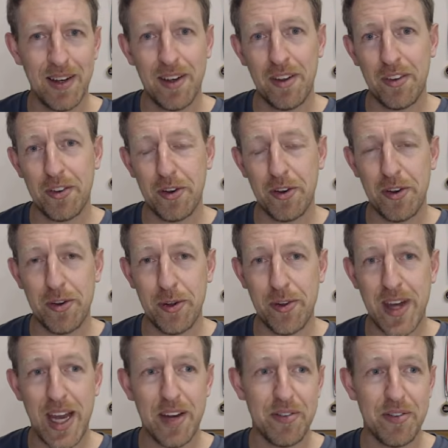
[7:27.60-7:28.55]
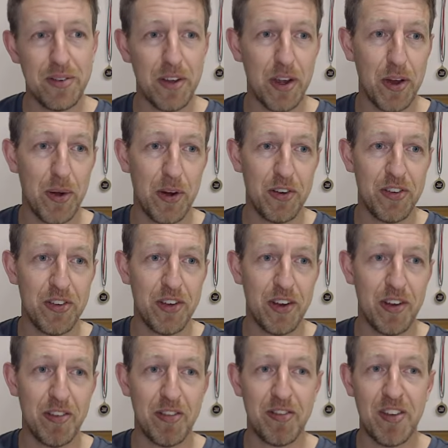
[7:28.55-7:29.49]
So to do that, you go
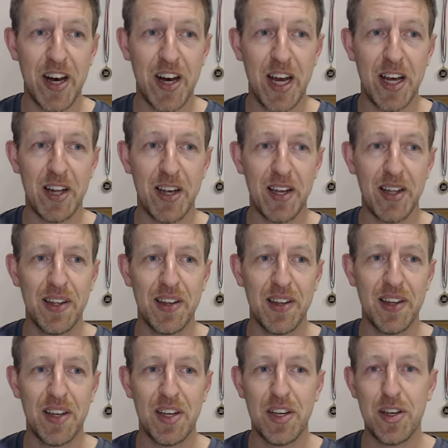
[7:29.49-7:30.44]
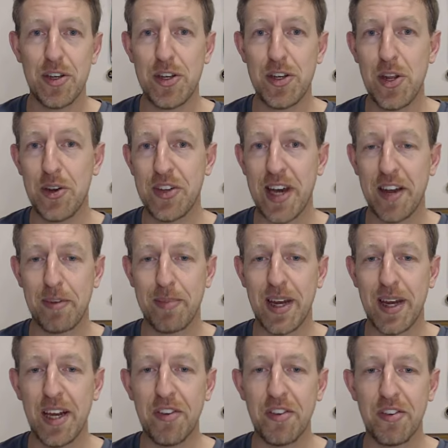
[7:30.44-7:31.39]
onto File, New
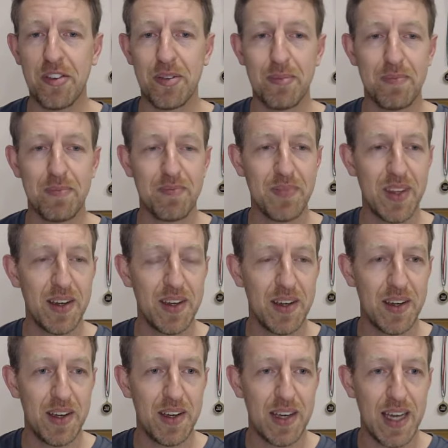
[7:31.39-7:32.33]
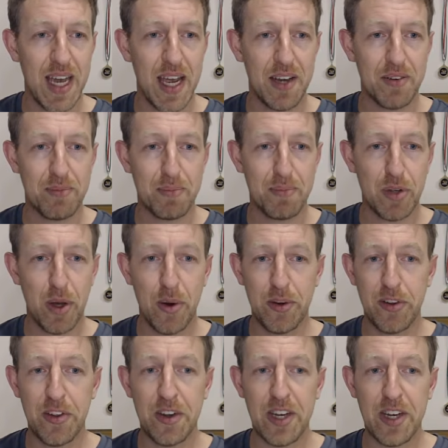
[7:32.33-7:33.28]
Database, and go
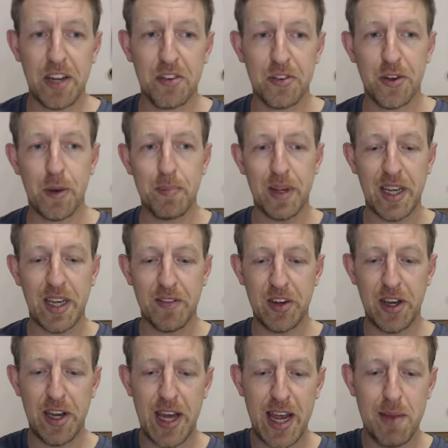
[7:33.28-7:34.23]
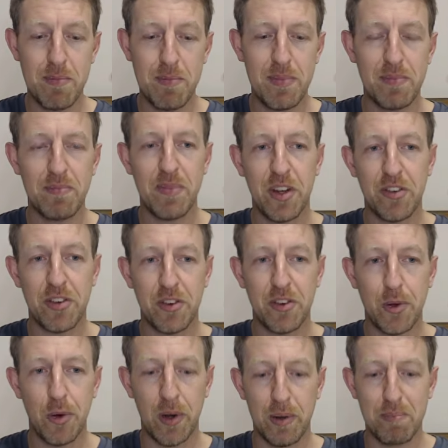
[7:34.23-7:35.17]
onto the desktop and give it a name. Let's just
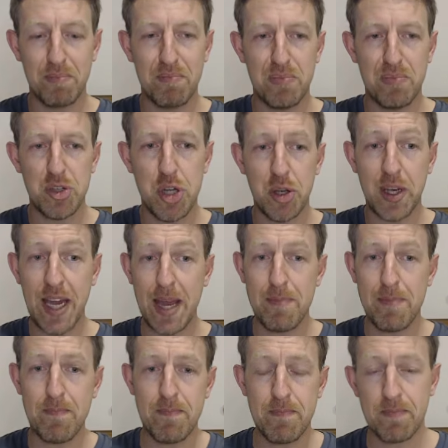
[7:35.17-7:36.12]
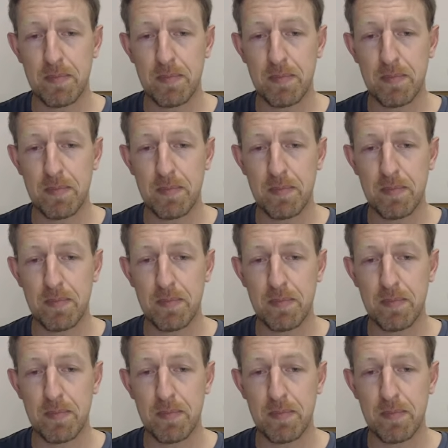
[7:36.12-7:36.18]
call it New Game.